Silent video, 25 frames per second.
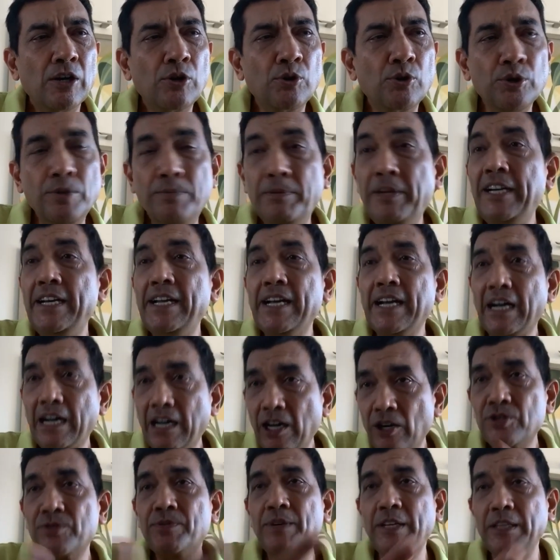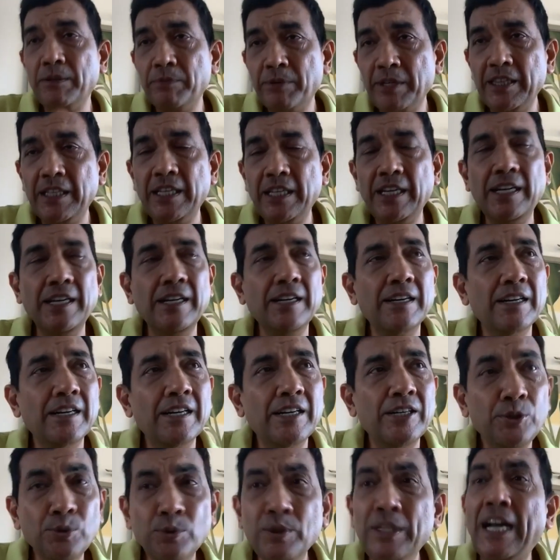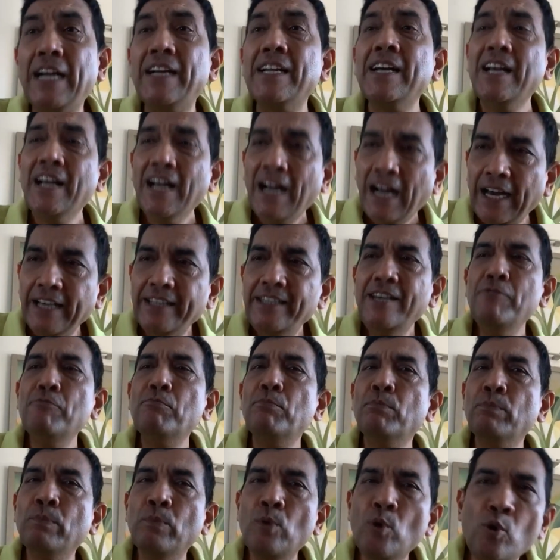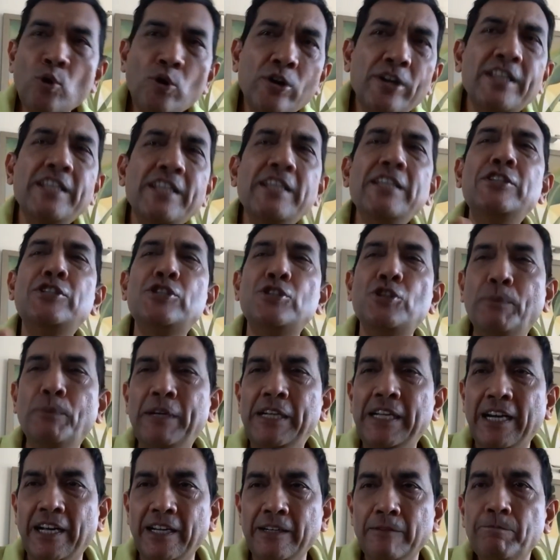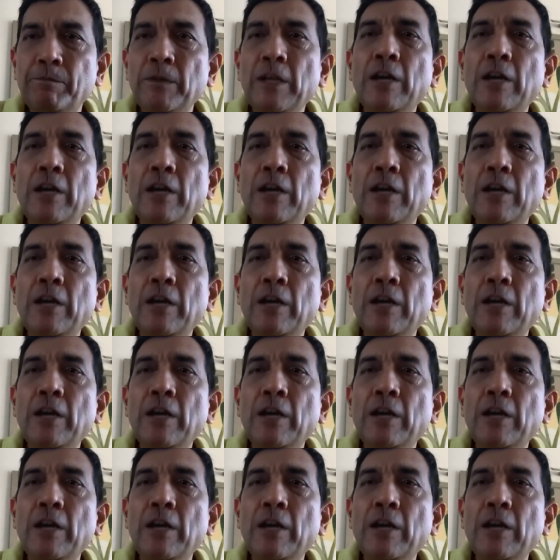Good Media House, when, when they do that, I think more needs to be done